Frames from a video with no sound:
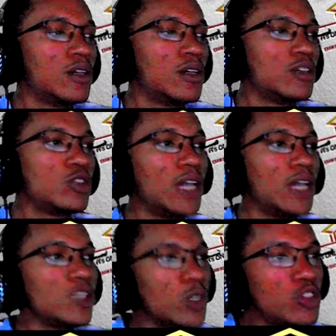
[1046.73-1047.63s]
So that's
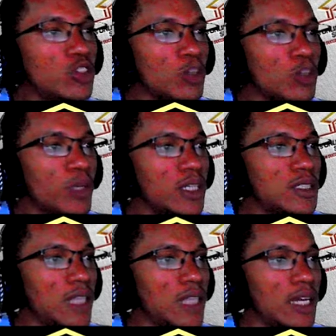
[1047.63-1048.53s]
what took place
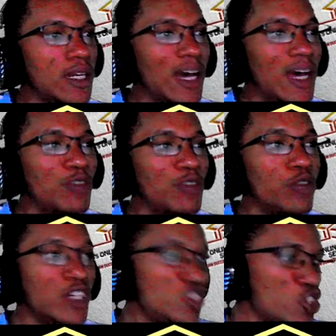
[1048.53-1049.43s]
in
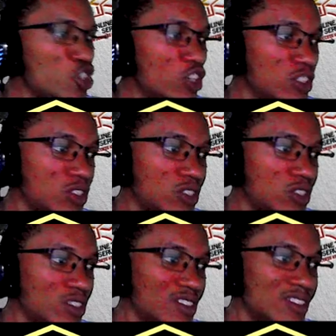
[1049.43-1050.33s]
adventurous.
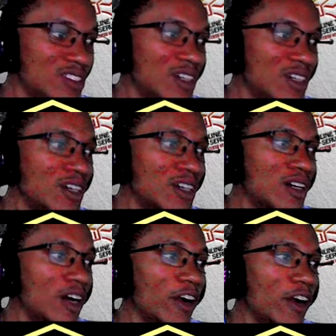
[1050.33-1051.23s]

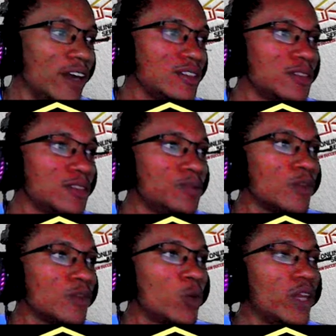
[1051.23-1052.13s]
Alright,
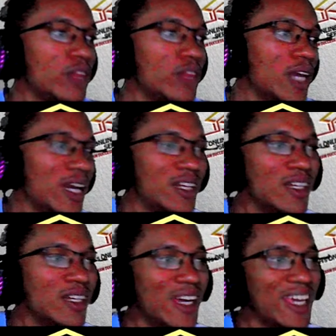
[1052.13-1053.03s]
where they added in
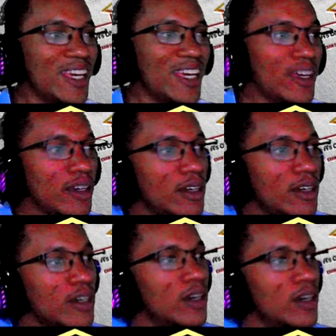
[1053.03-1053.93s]
an A,
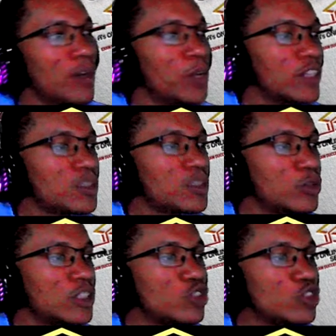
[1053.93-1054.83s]
but you're supposed
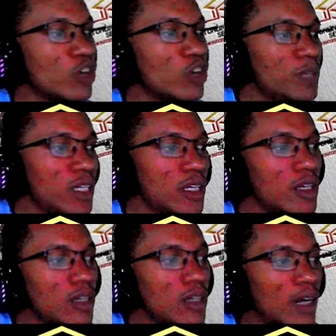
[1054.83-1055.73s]
to drop the E
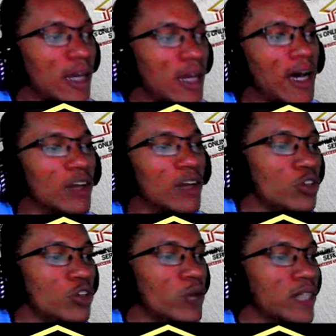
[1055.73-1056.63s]
and add
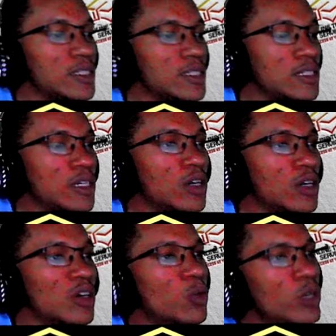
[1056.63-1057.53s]
OUS.
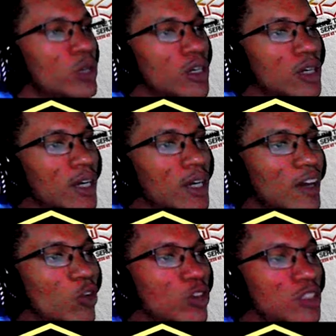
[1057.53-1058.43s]
We can
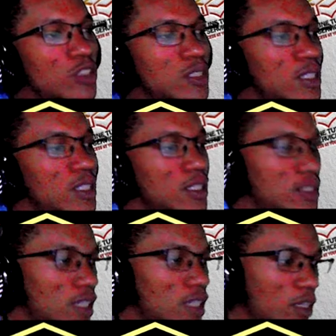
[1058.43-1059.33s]
also see this
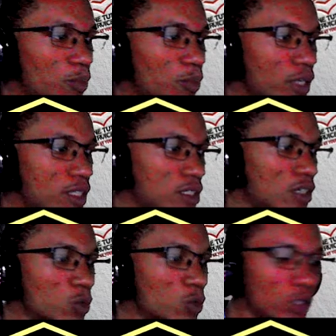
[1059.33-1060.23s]
taking place in
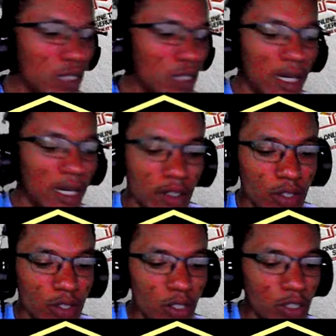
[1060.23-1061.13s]
a word like
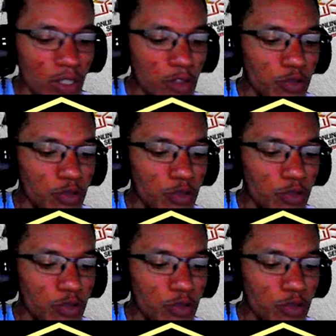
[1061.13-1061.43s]
nerve.